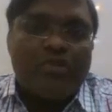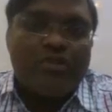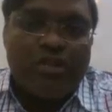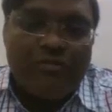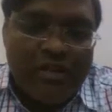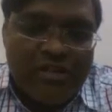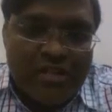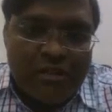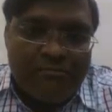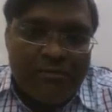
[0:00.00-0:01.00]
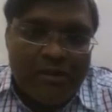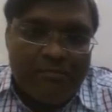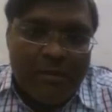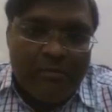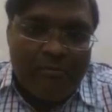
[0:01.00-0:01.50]
So this is wedge-shaped
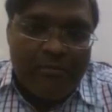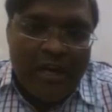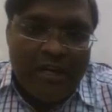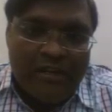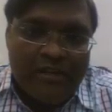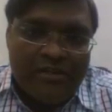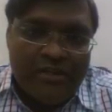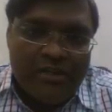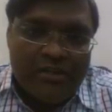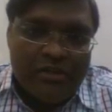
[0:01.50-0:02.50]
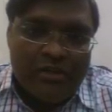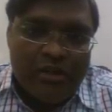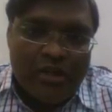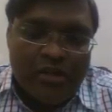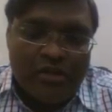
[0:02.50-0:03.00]
film. Beam of light
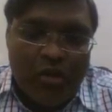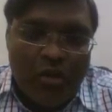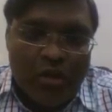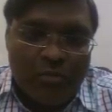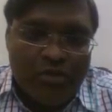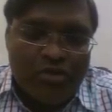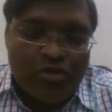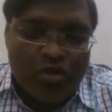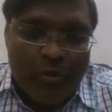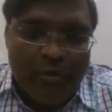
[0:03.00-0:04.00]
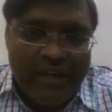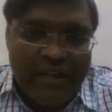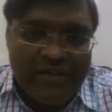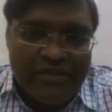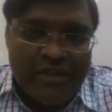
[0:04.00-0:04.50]
incident. It is almost
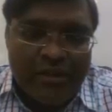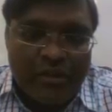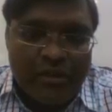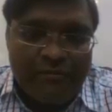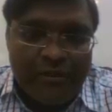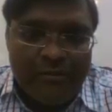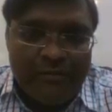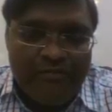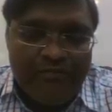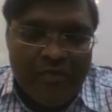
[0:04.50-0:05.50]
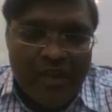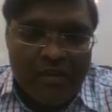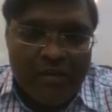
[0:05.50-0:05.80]
normally incident on the film.